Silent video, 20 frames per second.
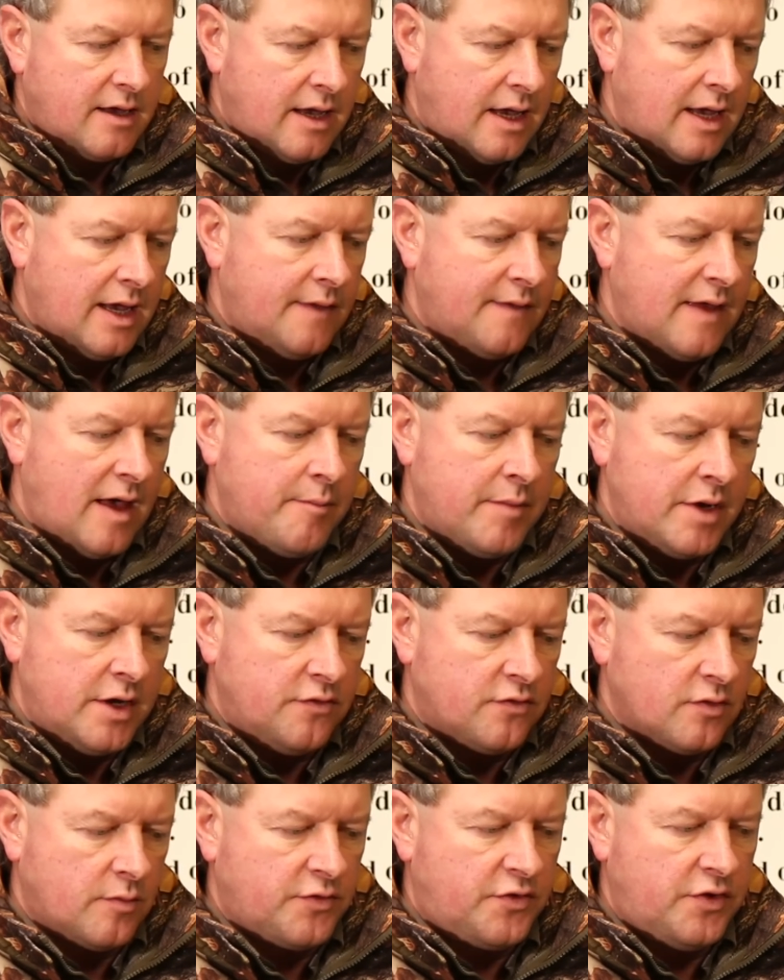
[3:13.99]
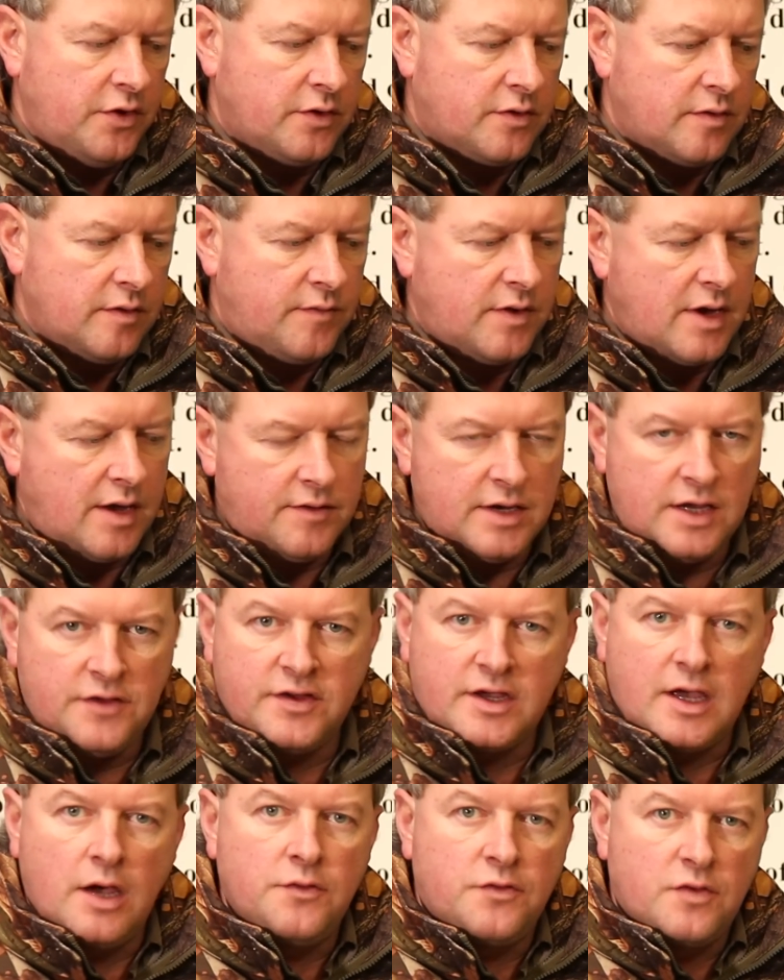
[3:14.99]
And that means obviously if you need
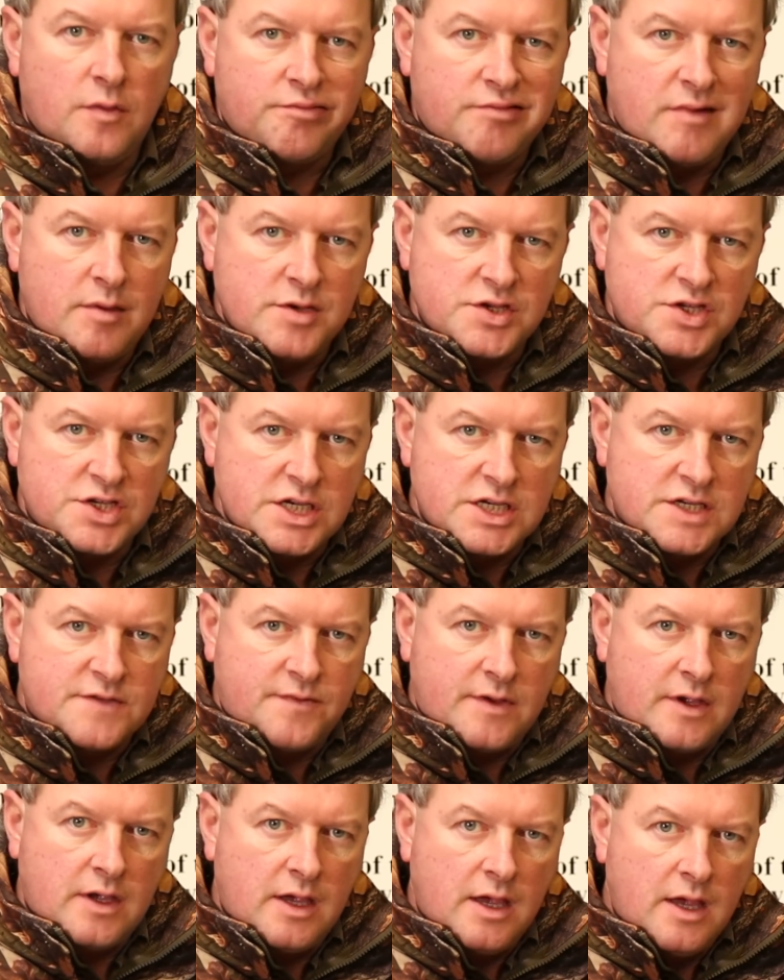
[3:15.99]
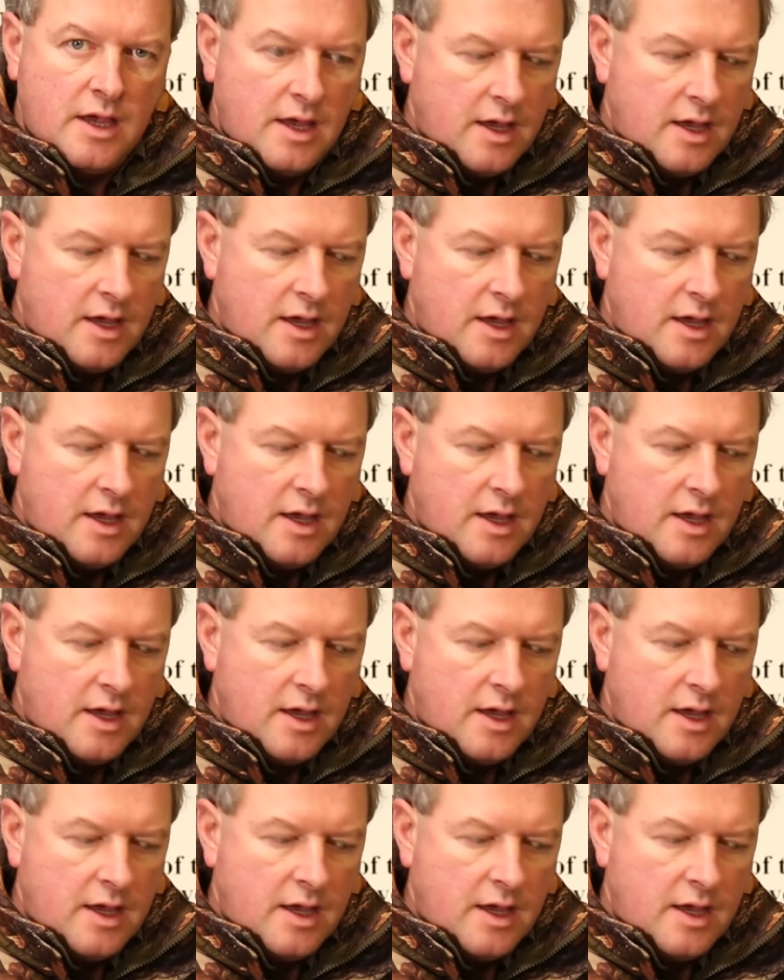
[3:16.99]
to go to the premises for